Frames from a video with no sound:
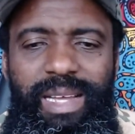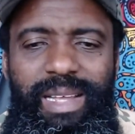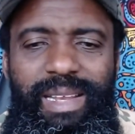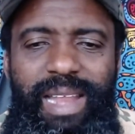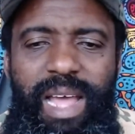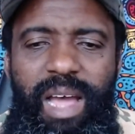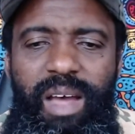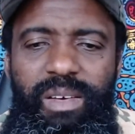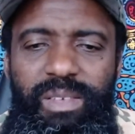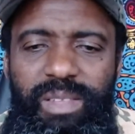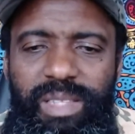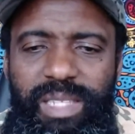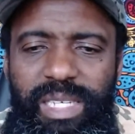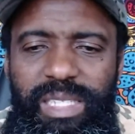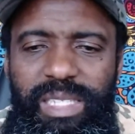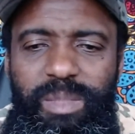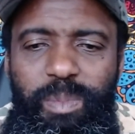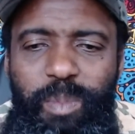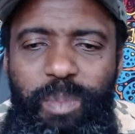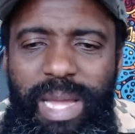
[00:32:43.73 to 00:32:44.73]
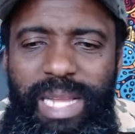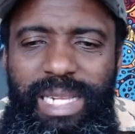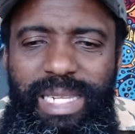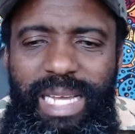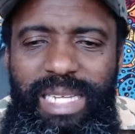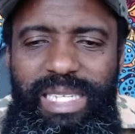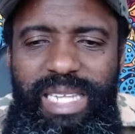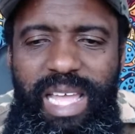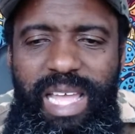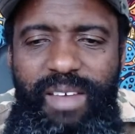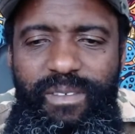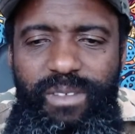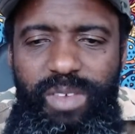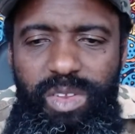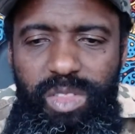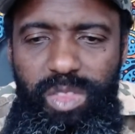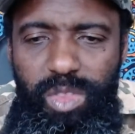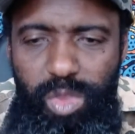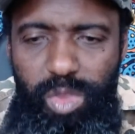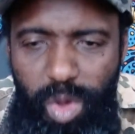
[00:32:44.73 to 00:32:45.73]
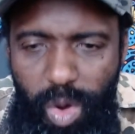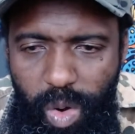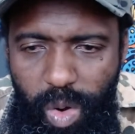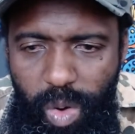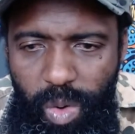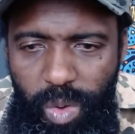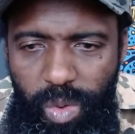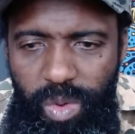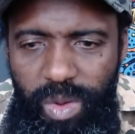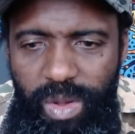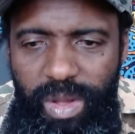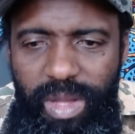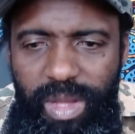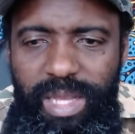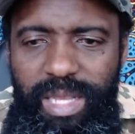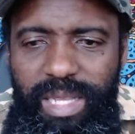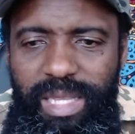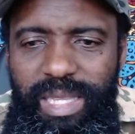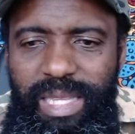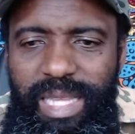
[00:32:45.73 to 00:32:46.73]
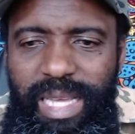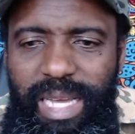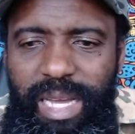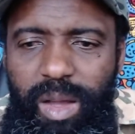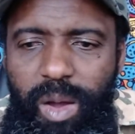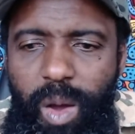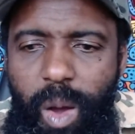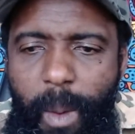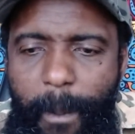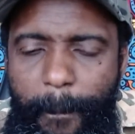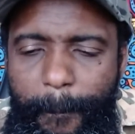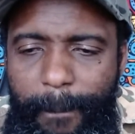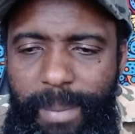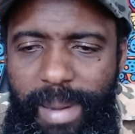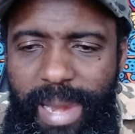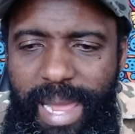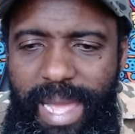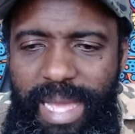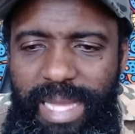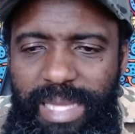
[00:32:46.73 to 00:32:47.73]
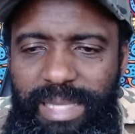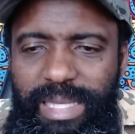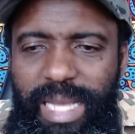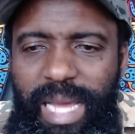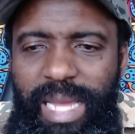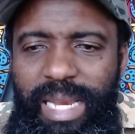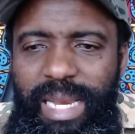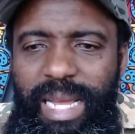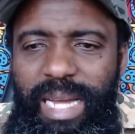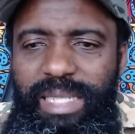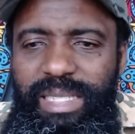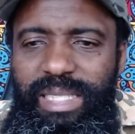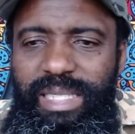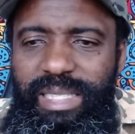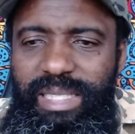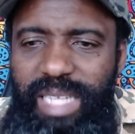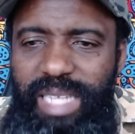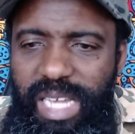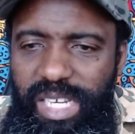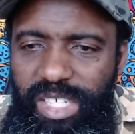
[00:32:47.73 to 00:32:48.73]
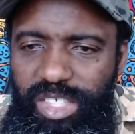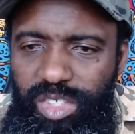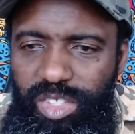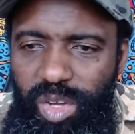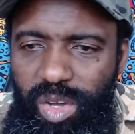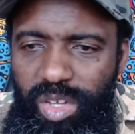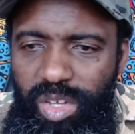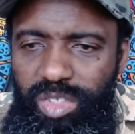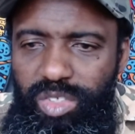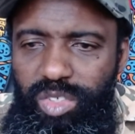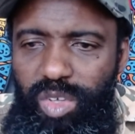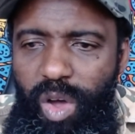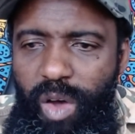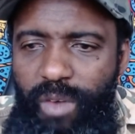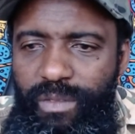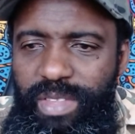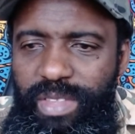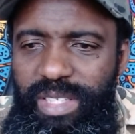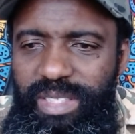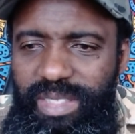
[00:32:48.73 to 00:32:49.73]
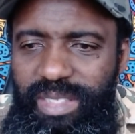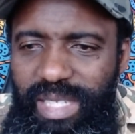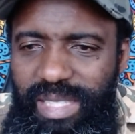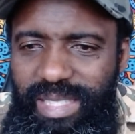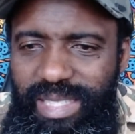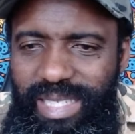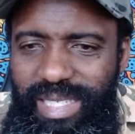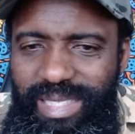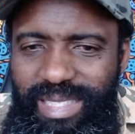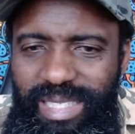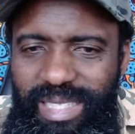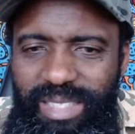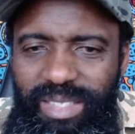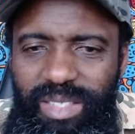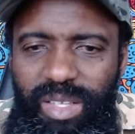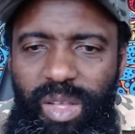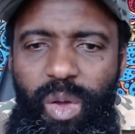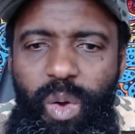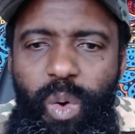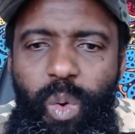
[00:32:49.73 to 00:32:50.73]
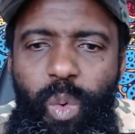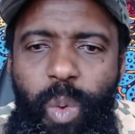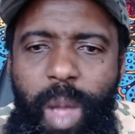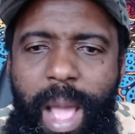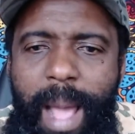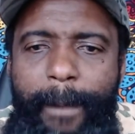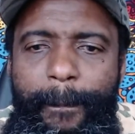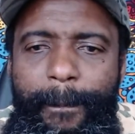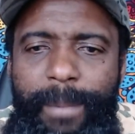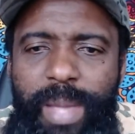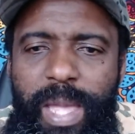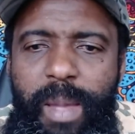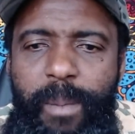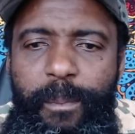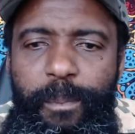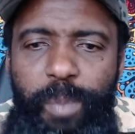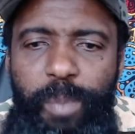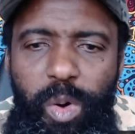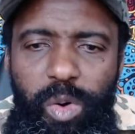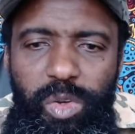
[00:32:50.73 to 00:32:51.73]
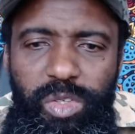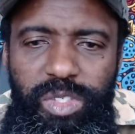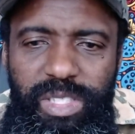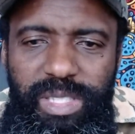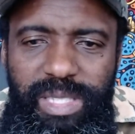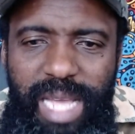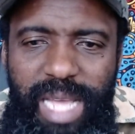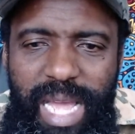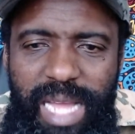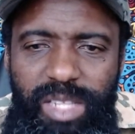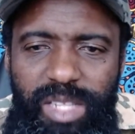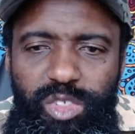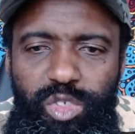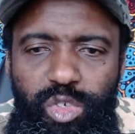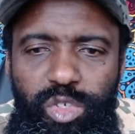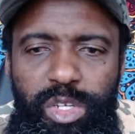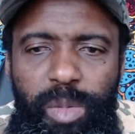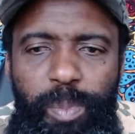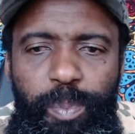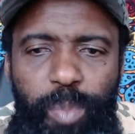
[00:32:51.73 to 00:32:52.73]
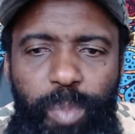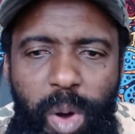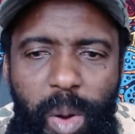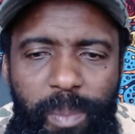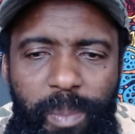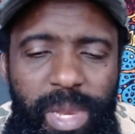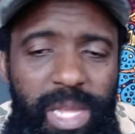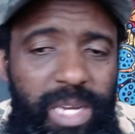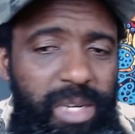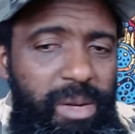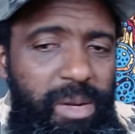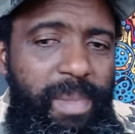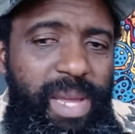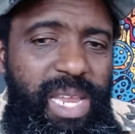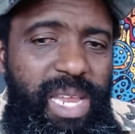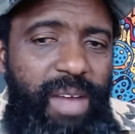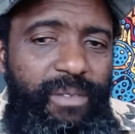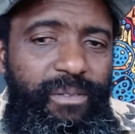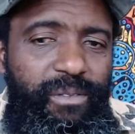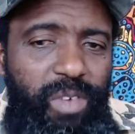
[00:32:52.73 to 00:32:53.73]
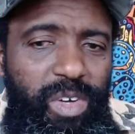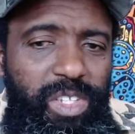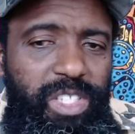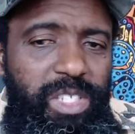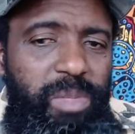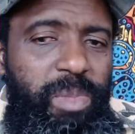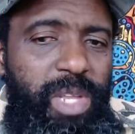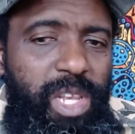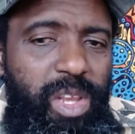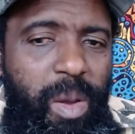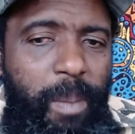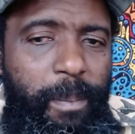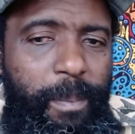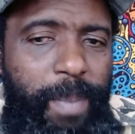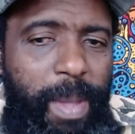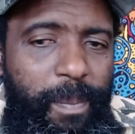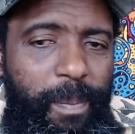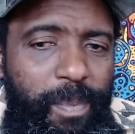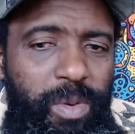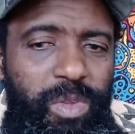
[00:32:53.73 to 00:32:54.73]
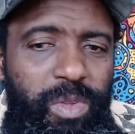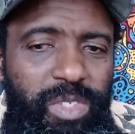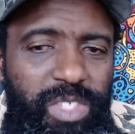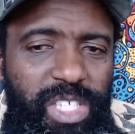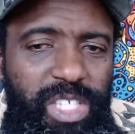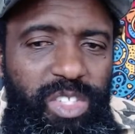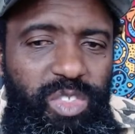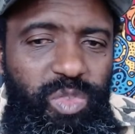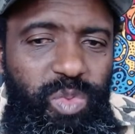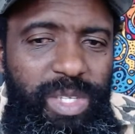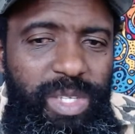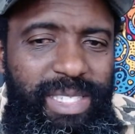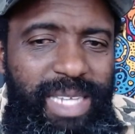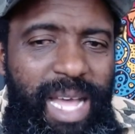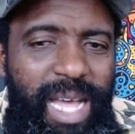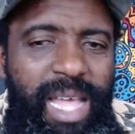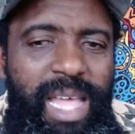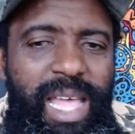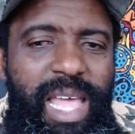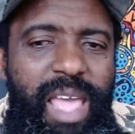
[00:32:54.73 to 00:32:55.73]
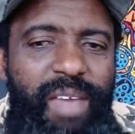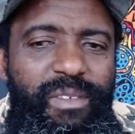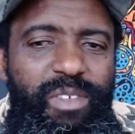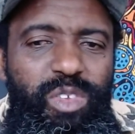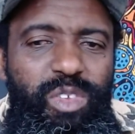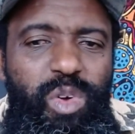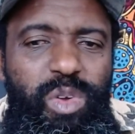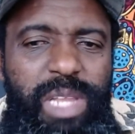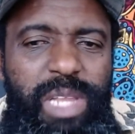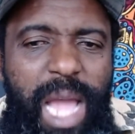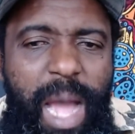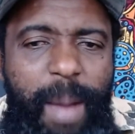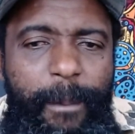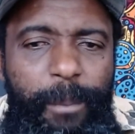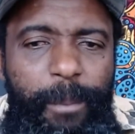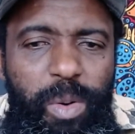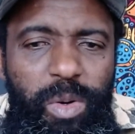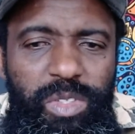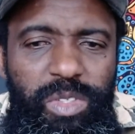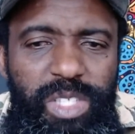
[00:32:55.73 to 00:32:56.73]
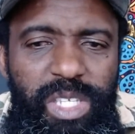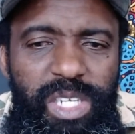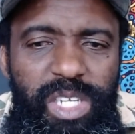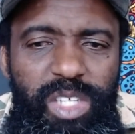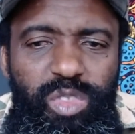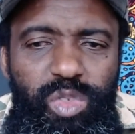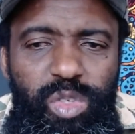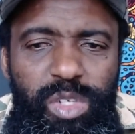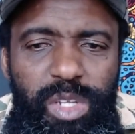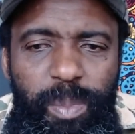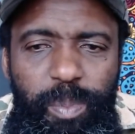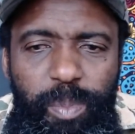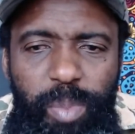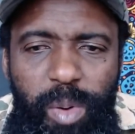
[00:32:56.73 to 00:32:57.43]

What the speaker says: Now, this meant that even though the complaints and agitations of the citizens were being posted to the public, remember there are 40 million people using Twitter, even though they are posting it to the